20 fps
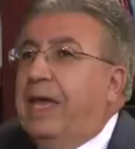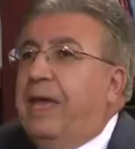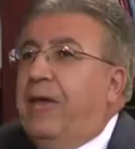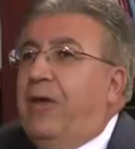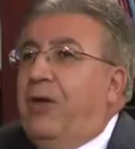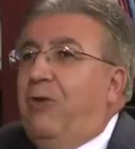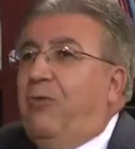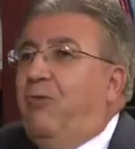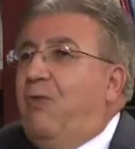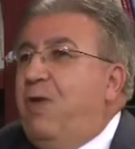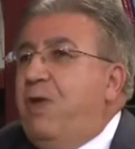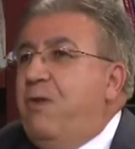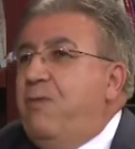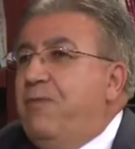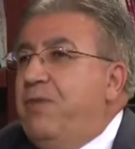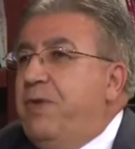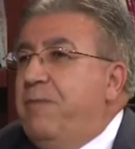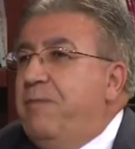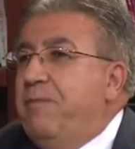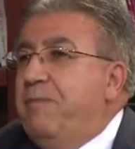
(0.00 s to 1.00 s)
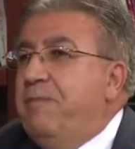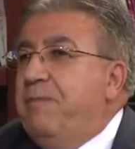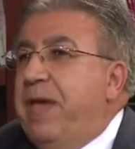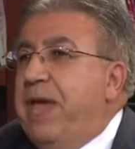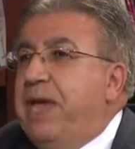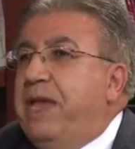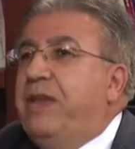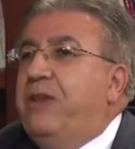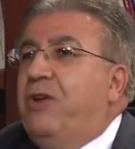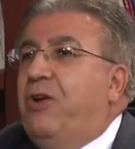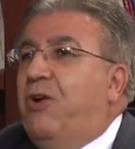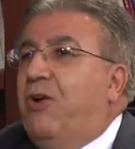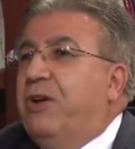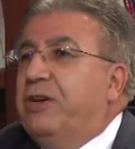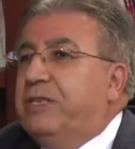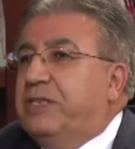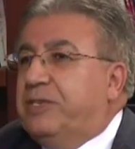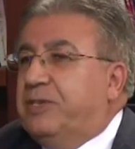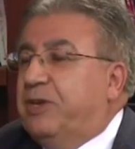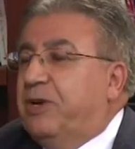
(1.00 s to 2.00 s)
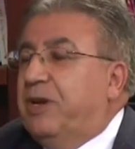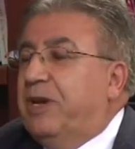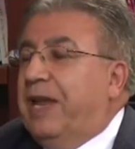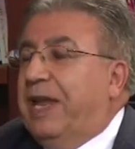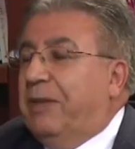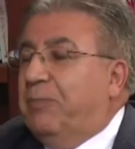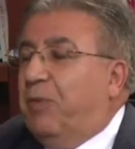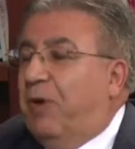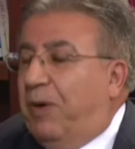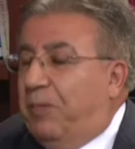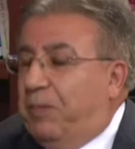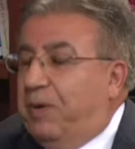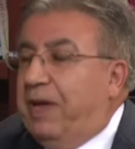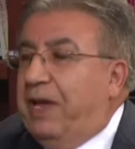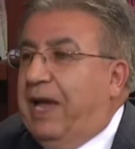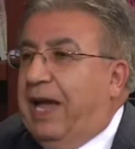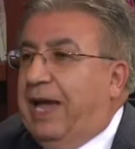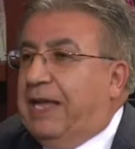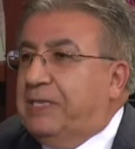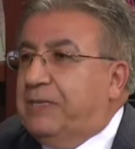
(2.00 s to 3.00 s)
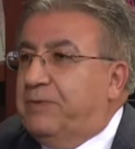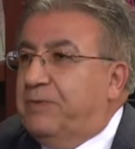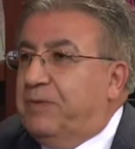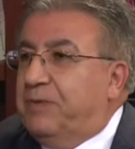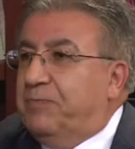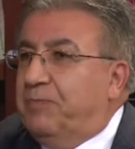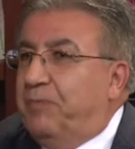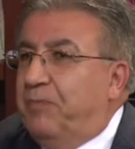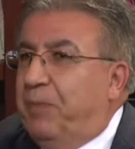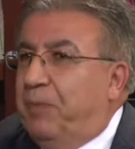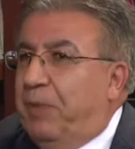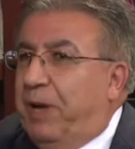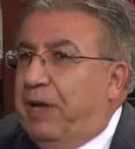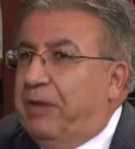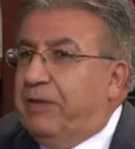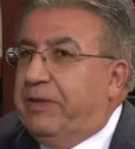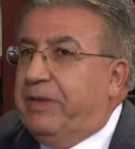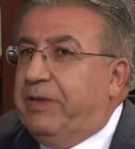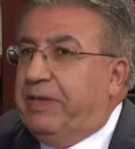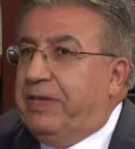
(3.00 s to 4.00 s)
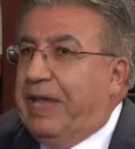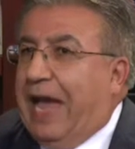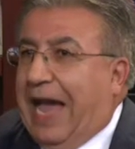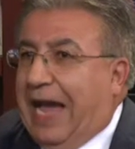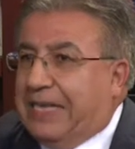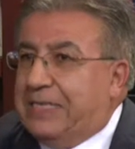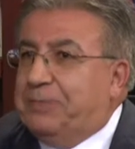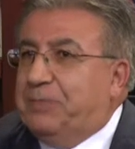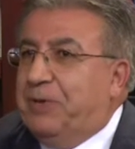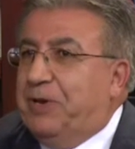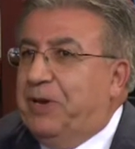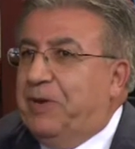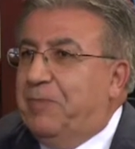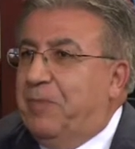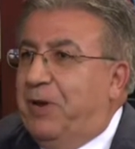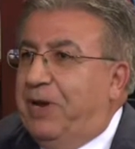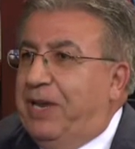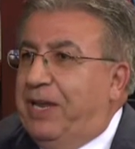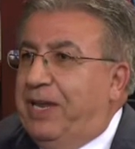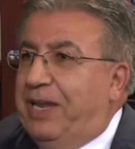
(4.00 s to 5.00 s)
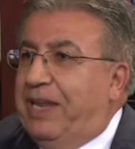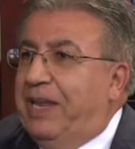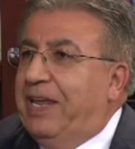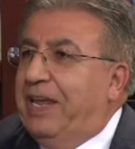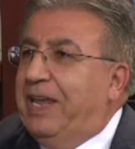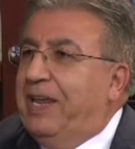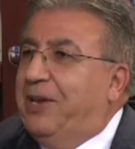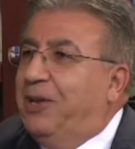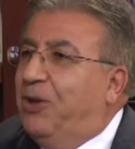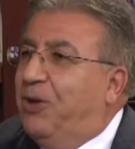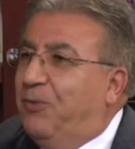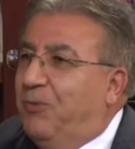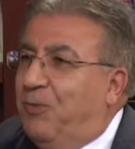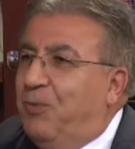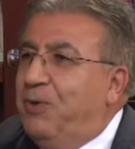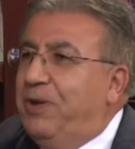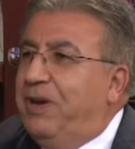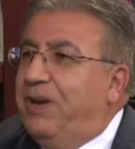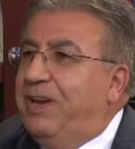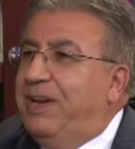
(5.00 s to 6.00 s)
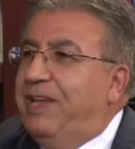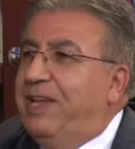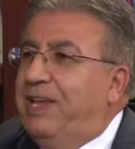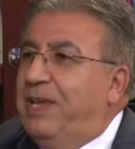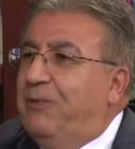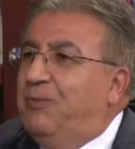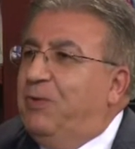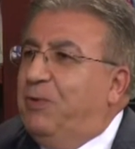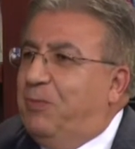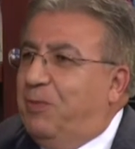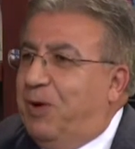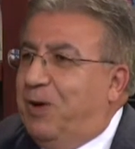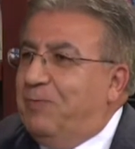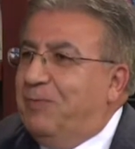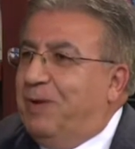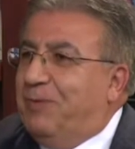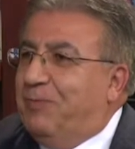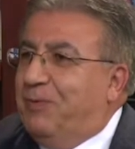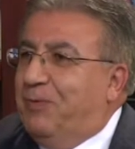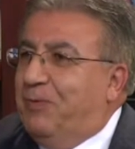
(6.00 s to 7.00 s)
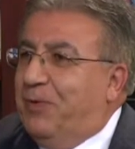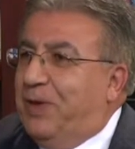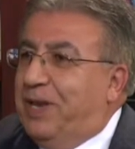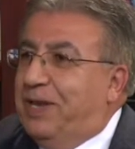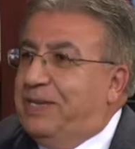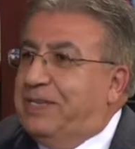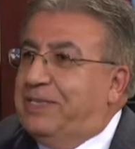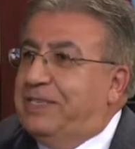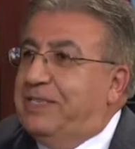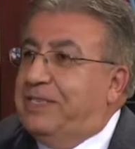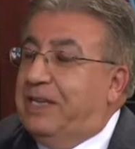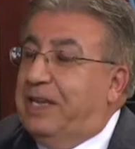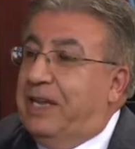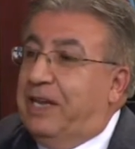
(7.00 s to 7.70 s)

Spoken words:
One of the main concerns that public has about taxpayer money, you are wondering if Department of Defense and